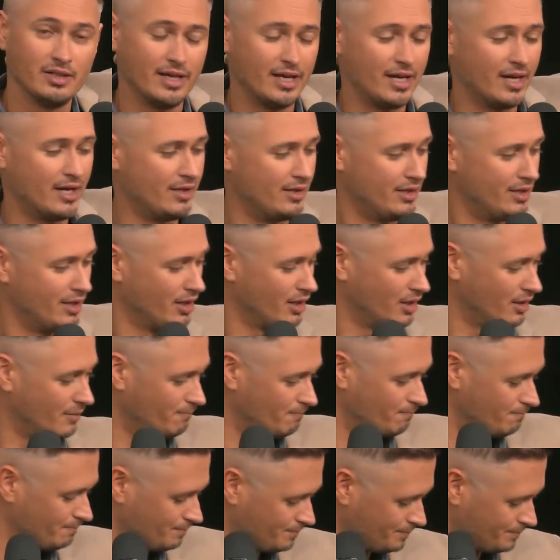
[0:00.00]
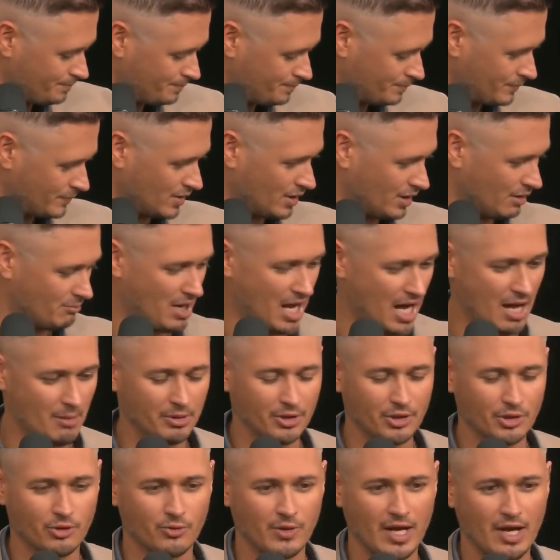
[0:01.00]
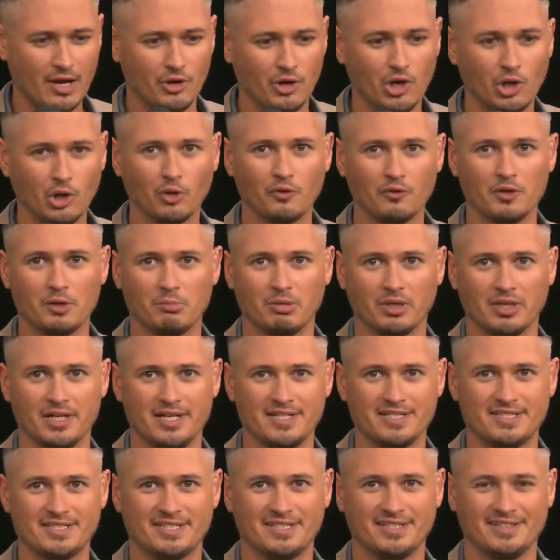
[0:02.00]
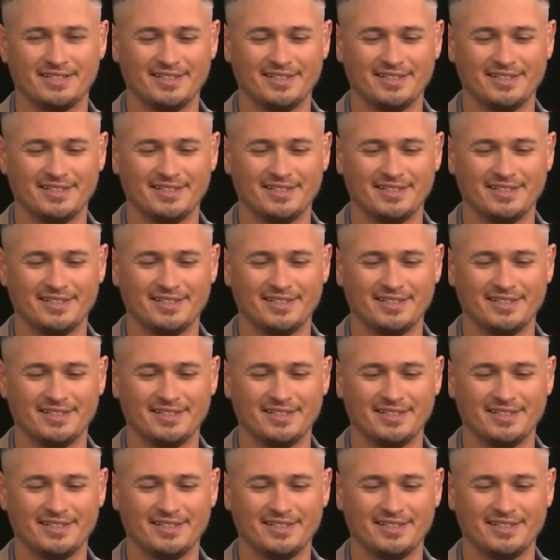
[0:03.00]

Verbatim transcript: and um, hobbling around all over the place.